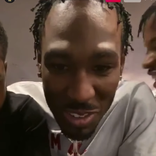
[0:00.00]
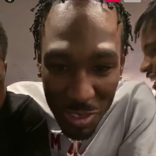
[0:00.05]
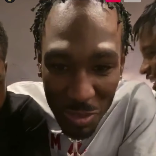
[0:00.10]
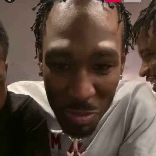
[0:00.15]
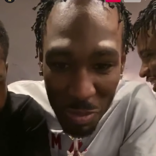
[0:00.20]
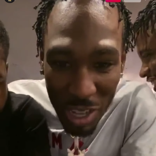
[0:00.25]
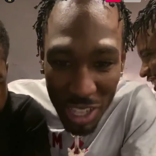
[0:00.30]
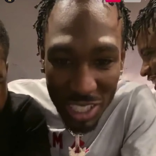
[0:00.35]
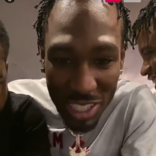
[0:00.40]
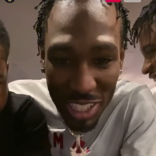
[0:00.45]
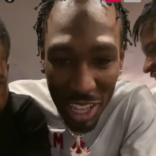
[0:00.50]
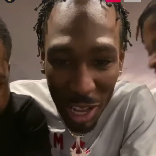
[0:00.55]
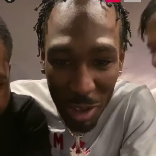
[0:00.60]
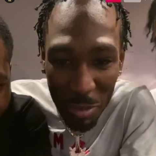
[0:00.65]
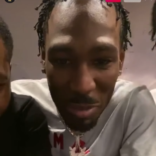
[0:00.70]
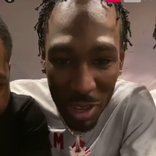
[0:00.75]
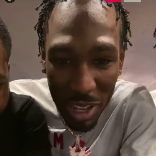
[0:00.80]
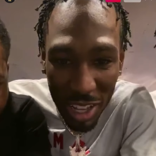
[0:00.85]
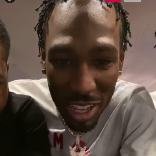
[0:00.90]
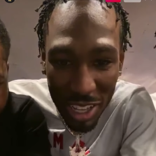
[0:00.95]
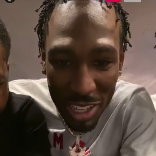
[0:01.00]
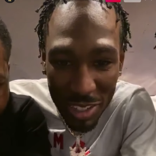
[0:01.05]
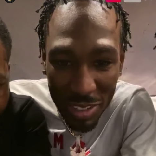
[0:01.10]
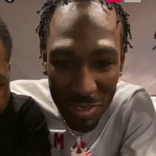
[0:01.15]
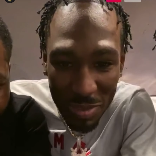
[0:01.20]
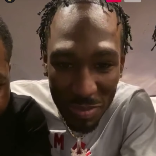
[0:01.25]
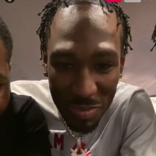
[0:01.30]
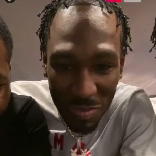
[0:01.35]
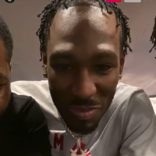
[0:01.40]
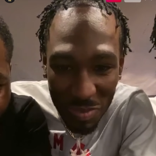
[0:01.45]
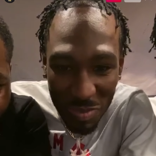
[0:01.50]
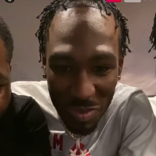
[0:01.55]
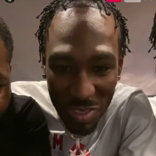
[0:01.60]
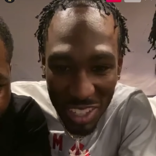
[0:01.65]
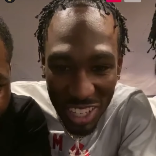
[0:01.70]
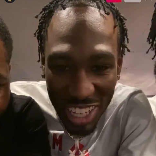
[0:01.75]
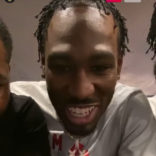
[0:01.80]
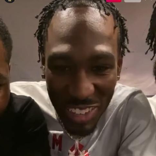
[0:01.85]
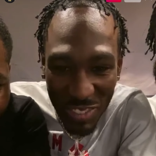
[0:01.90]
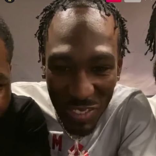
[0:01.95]
man, stop, man.
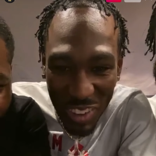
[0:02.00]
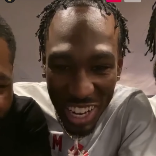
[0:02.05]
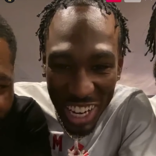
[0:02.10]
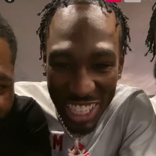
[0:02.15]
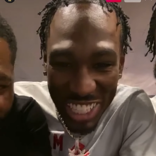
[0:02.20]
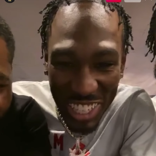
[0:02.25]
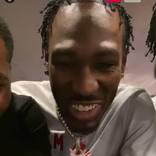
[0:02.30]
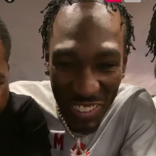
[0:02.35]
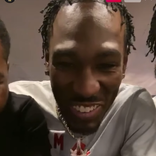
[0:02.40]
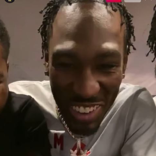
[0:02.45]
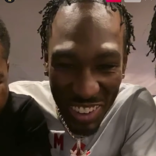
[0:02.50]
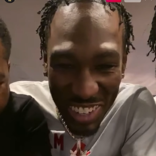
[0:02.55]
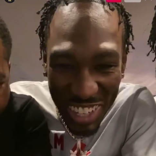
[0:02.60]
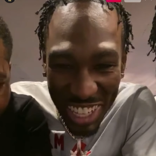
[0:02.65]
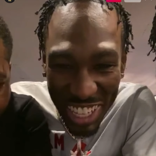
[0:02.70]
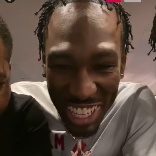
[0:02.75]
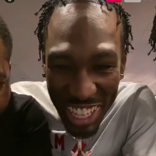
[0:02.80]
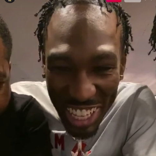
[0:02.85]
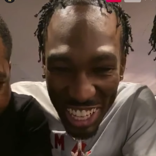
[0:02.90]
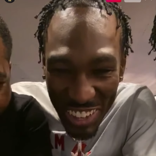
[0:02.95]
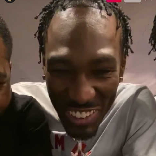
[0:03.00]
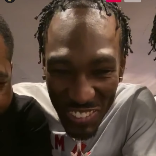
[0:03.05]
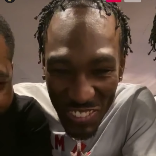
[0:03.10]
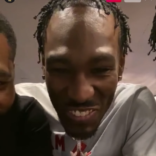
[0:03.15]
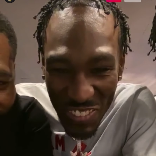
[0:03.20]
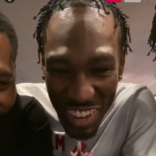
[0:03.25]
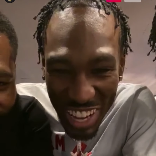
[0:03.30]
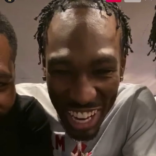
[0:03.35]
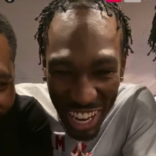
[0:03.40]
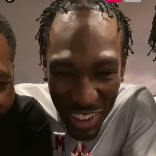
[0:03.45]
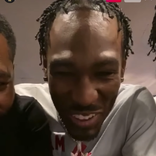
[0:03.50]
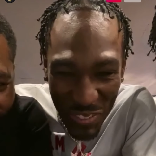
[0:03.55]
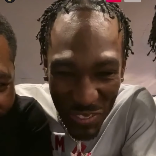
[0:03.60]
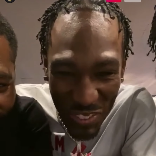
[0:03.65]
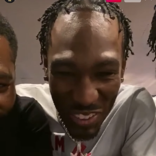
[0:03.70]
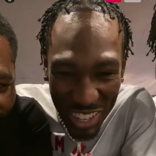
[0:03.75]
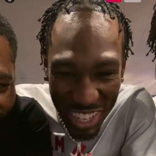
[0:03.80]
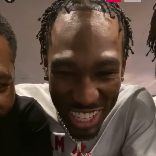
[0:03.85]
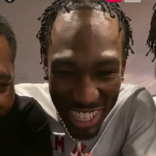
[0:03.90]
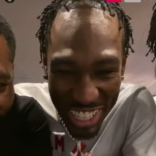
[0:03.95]
But they talking about, man, they
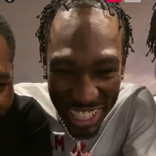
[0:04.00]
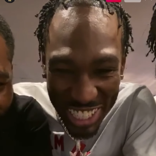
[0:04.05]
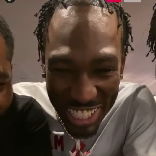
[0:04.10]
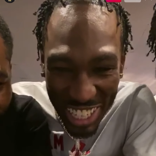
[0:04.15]
funny as